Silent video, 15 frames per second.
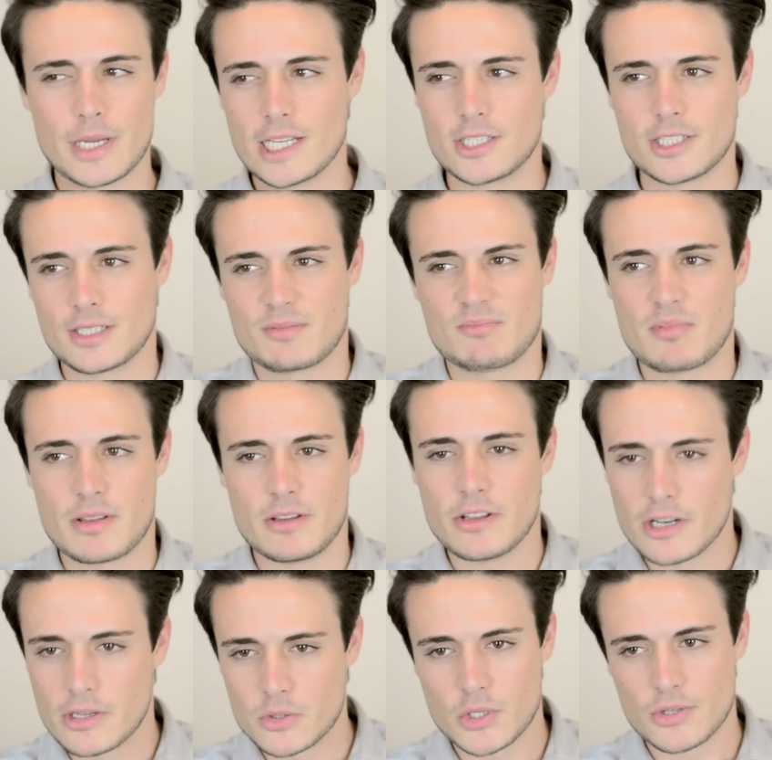It's just you
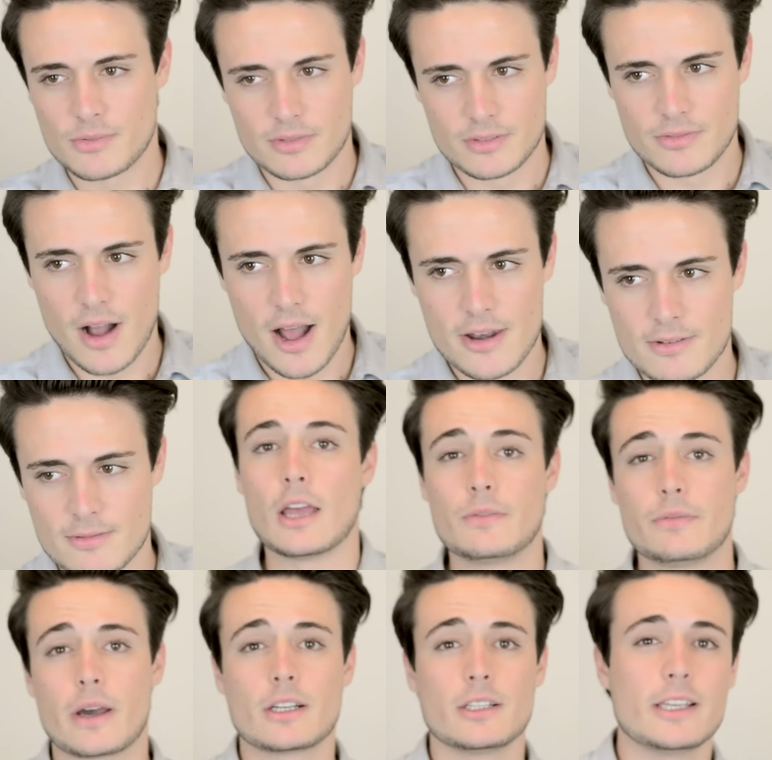know, it's just for fun. And
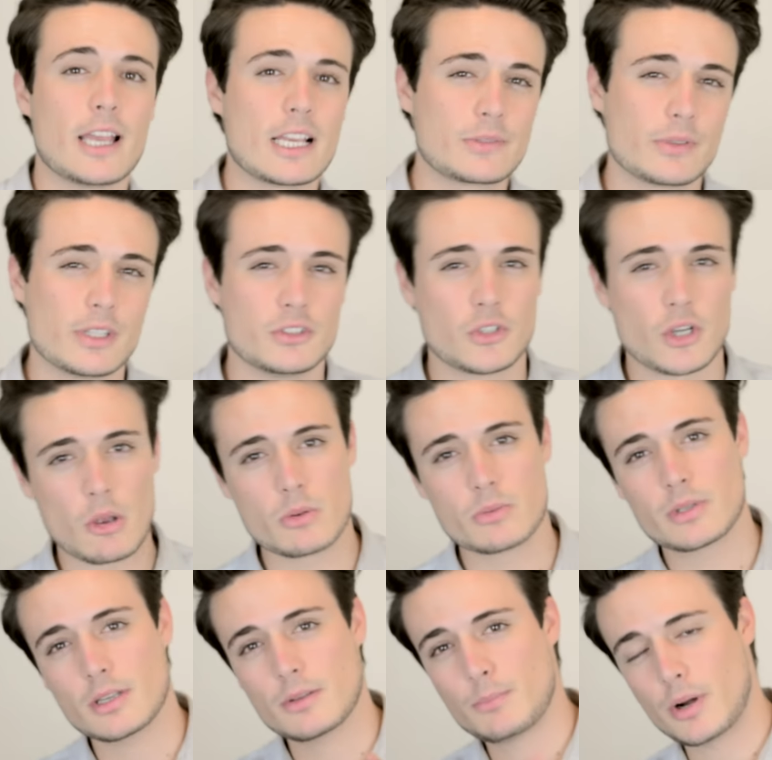finally, as for the Joe's
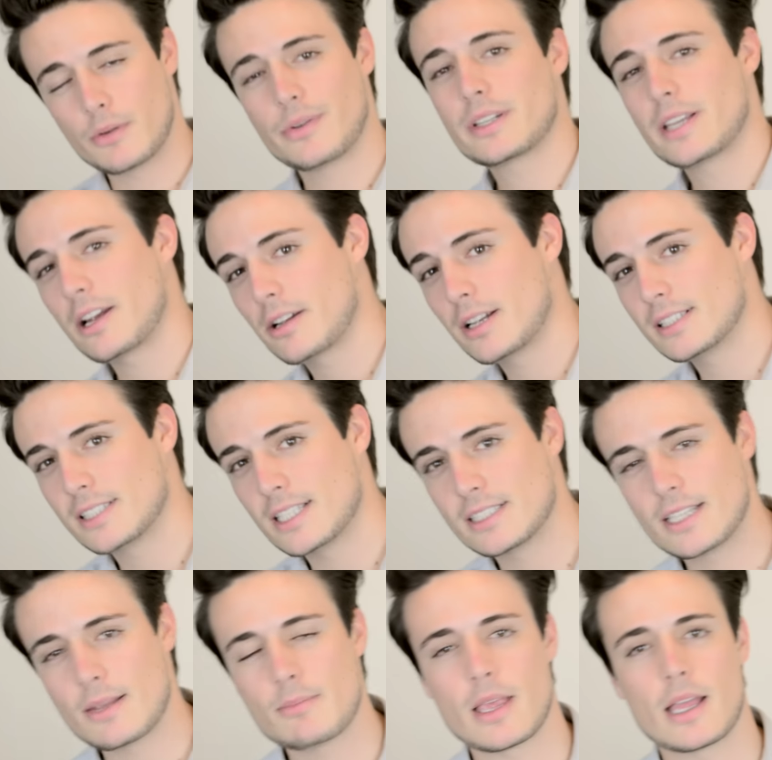perfect haircut
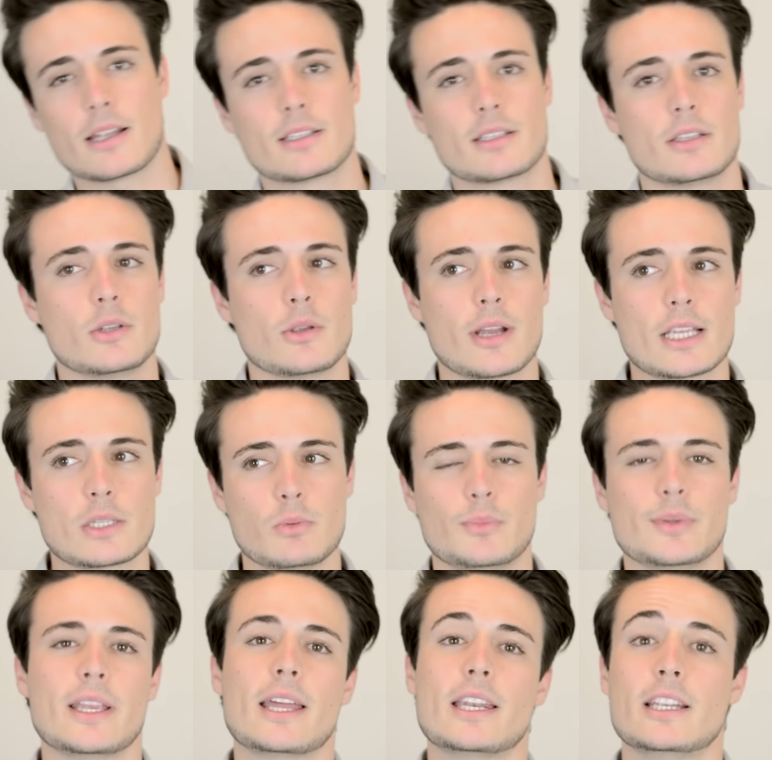system that you guys will be
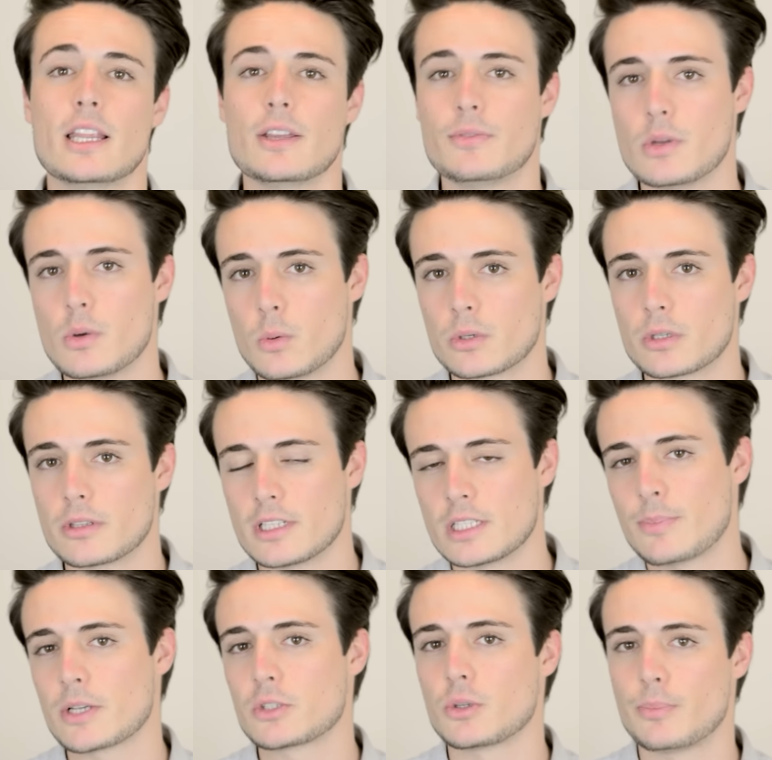getting if you order the
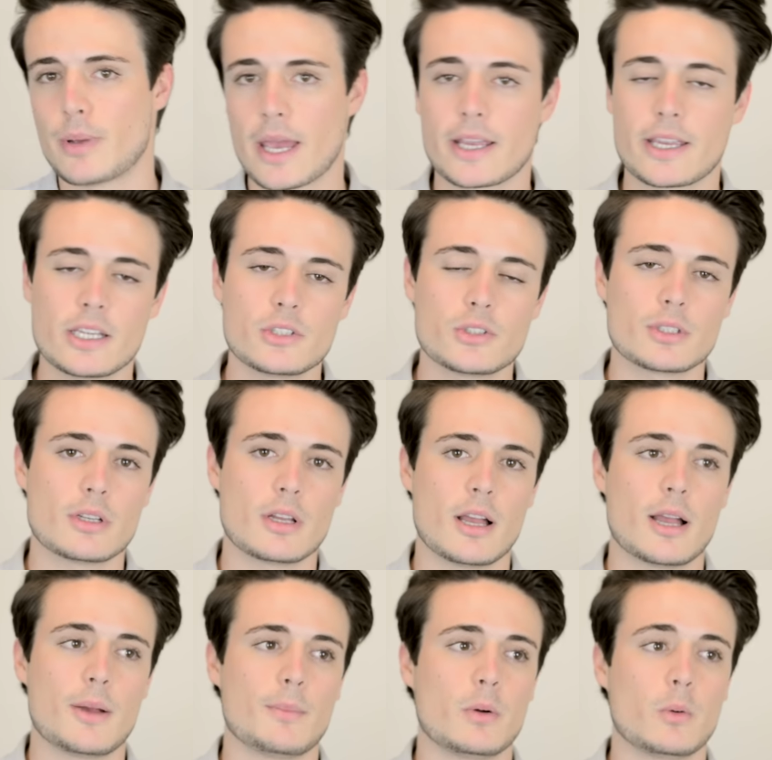special package,
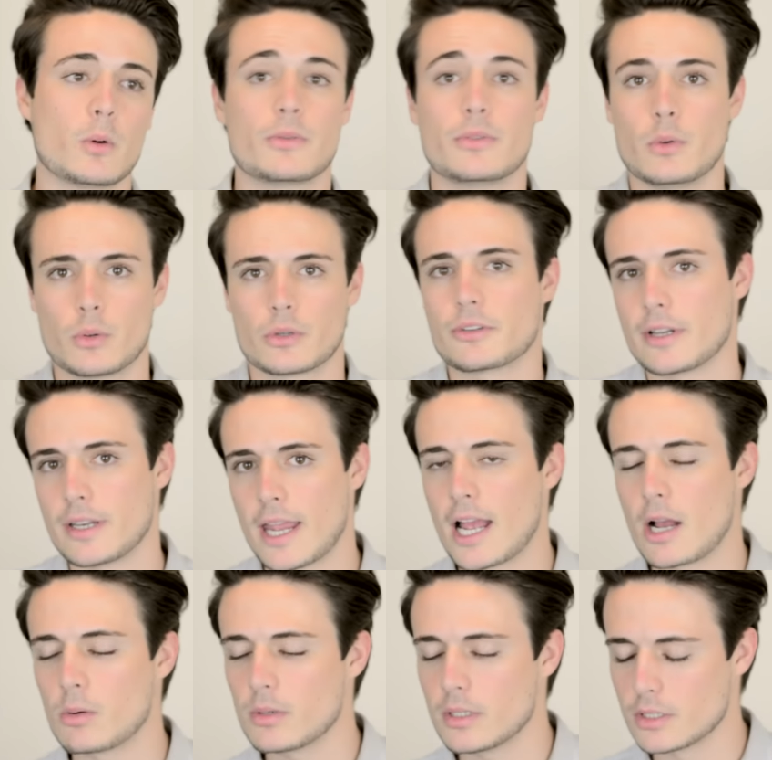um, or if you order it
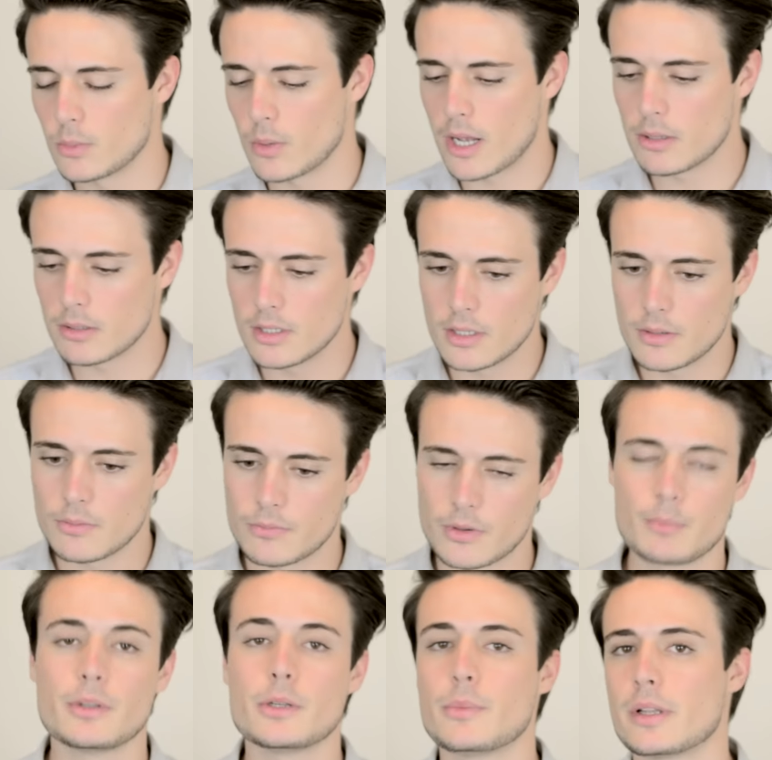now as well, from
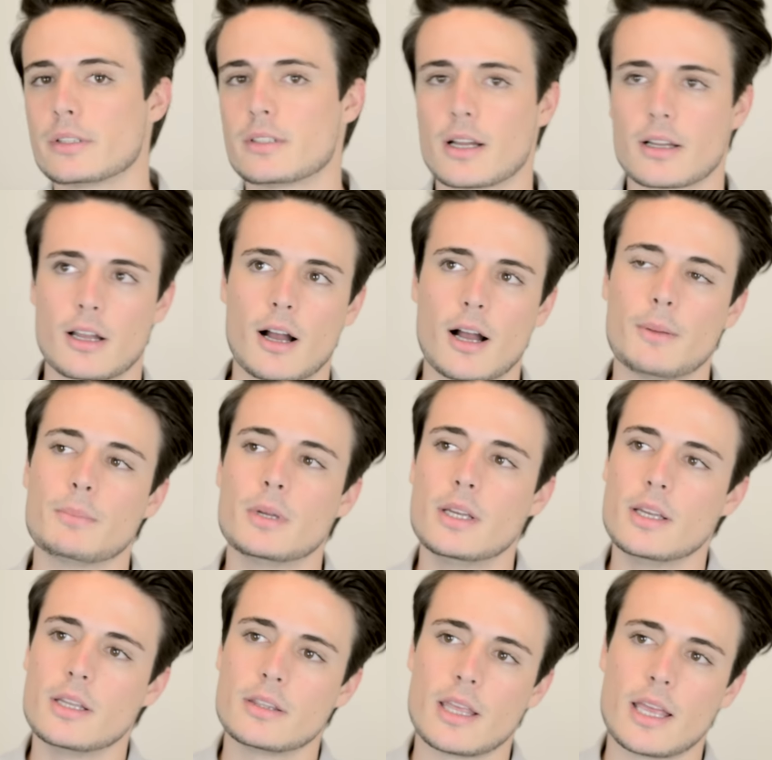blumaan.com,
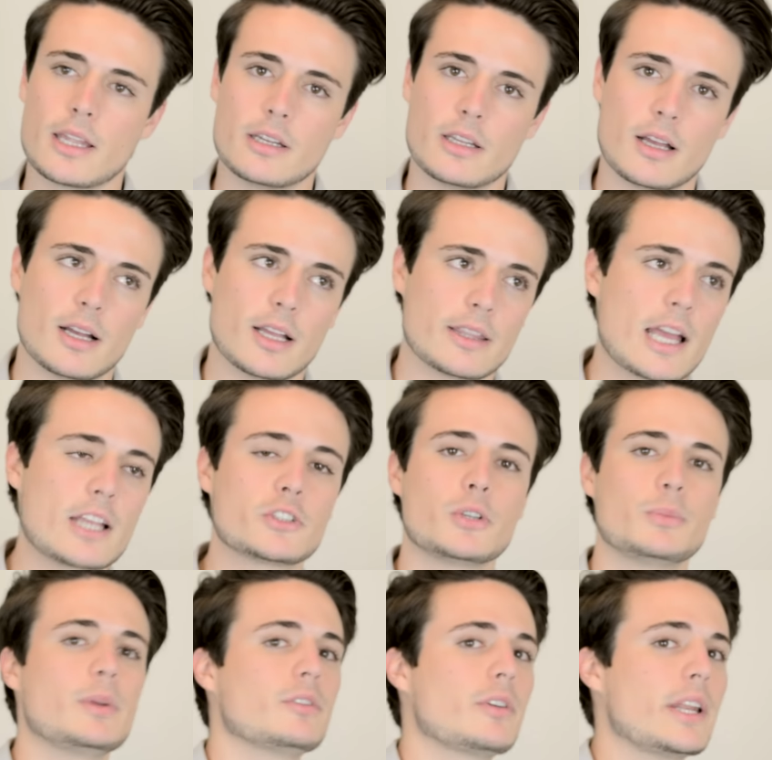then uh, that should
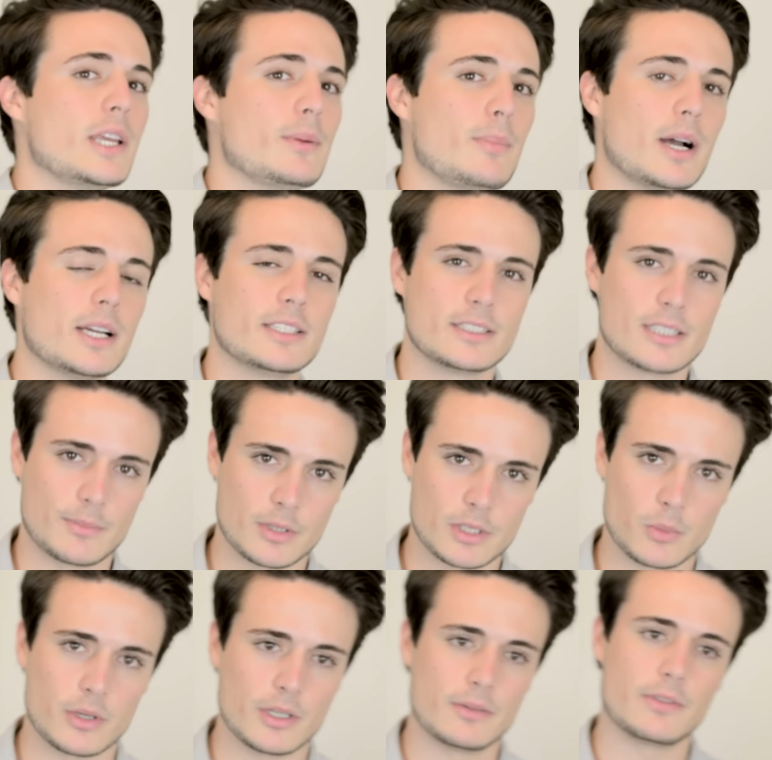be ready by December
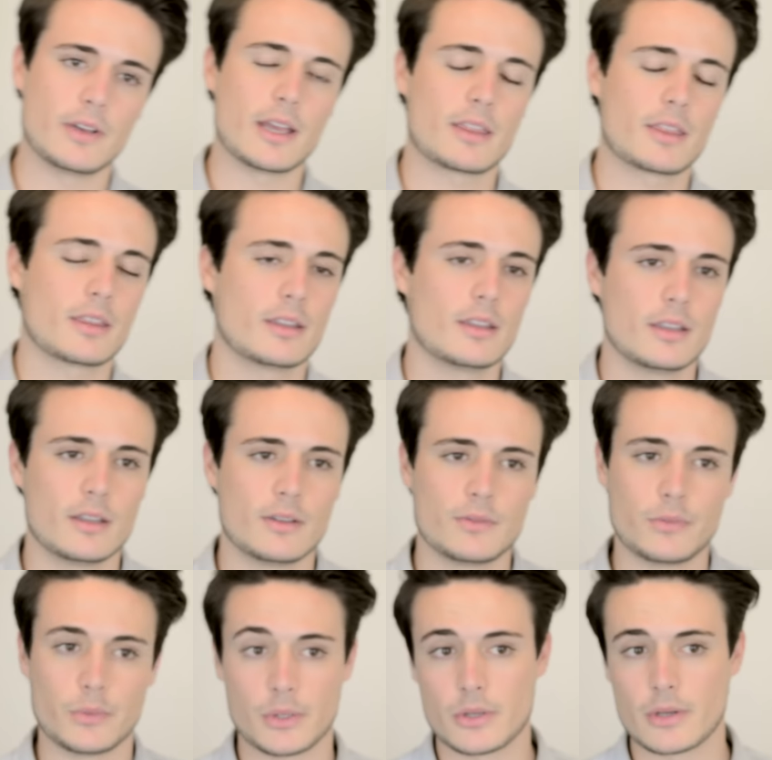25th
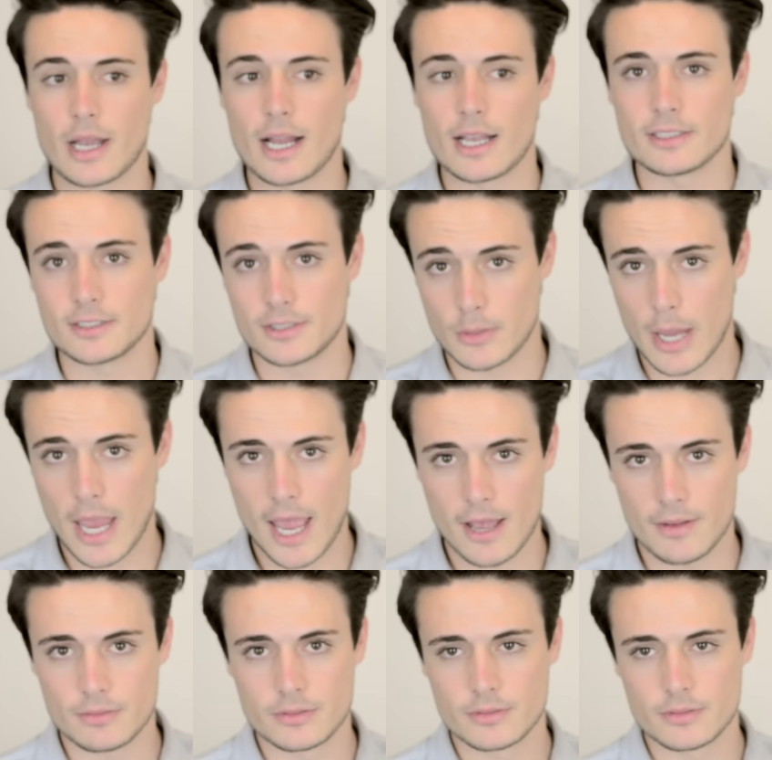for you guys to have.